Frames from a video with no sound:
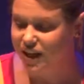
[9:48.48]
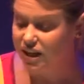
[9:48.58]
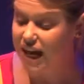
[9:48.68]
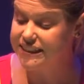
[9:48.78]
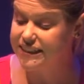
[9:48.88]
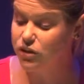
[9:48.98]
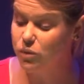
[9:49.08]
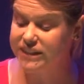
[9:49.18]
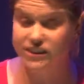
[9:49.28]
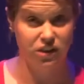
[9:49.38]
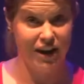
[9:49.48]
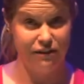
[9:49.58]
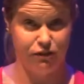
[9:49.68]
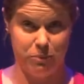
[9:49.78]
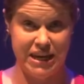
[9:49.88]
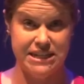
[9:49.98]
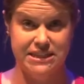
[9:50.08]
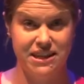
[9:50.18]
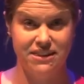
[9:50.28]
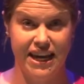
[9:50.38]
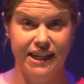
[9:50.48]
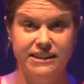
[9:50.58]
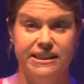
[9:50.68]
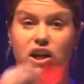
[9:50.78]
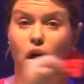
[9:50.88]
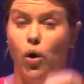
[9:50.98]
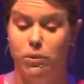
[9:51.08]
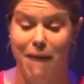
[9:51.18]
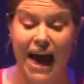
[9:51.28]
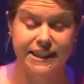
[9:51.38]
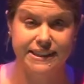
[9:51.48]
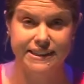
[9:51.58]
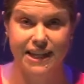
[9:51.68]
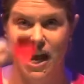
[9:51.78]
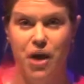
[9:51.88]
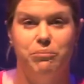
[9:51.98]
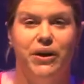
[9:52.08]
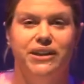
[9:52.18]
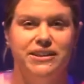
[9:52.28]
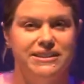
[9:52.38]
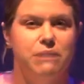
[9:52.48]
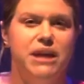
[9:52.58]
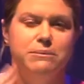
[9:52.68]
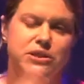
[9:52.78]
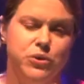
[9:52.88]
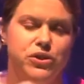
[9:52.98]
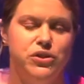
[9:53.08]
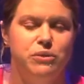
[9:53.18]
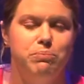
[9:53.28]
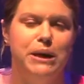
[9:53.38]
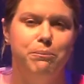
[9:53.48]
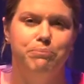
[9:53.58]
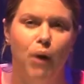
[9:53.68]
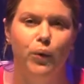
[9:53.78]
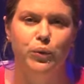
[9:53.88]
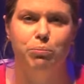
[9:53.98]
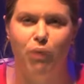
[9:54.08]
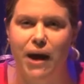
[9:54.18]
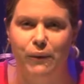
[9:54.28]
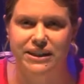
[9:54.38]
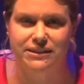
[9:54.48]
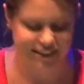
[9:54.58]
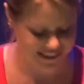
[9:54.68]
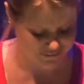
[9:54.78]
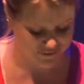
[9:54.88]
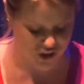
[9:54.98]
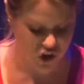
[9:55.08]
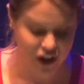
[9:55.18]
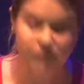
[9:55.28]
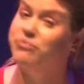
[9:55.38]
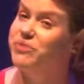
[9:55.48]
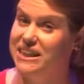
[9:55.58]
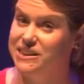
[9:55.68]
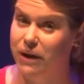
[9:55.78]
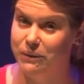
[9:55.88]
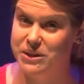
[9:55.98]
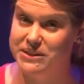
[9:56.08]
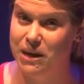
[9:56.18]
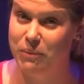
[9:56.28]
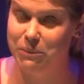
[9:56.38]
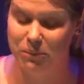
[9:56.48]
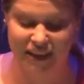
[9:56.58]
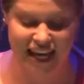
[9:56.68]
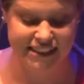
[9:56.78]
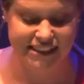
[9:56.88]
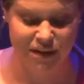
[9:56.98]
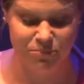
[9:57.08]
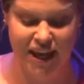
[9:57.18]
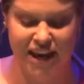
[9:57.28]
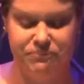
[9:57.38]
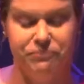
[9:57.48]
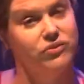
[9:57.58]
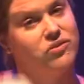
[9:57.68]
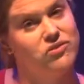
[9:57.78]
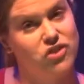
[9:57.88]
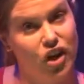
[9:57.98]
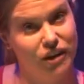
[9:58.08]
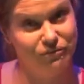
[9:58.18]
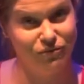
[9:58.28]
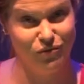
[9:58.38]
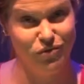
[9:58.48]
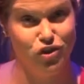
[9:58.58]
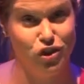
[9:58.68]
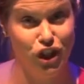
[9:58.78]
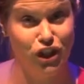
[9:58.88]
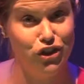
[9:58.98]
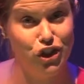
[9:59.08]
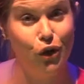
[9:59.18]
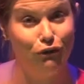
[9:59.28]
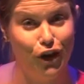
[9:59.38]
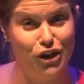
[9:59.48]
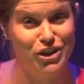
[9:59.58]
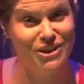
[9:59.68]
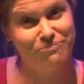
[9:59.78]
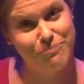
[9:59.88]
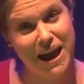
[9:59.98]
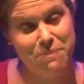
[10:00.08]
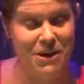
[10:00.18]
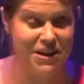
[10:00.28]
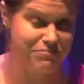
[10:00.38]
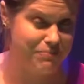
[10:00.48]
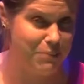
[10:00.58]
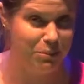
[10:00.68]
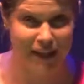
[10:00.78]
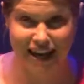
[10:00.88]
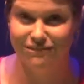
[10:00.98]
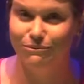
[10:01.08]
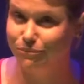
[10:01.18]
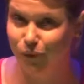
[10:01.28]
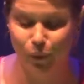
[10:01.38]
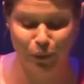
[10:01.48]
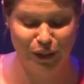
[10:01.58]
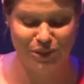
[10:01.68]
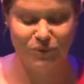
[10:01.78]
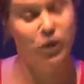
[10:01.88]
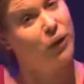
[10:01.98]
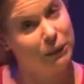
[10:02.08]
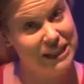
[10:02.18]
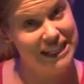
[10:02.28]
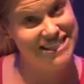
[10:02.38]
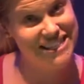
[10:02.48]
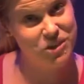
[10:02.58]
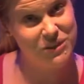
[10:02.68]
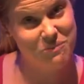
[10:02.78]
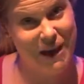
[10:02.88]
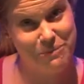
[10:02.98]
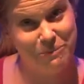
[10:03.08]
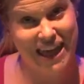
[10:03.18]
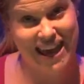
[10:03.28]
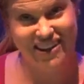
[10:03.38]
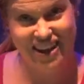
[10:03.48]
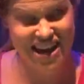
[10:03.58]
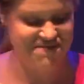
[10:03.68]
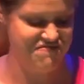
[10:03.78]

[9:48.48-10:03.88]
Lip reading: Nice little ones are great for pins and things and en masse, but sometimes it's good to do big, bold, bright ones. So that's why we're using a paper plate as a template. So you can do your version. Paper, paper plate, all good. I'm going to continue with the paper plate, okay?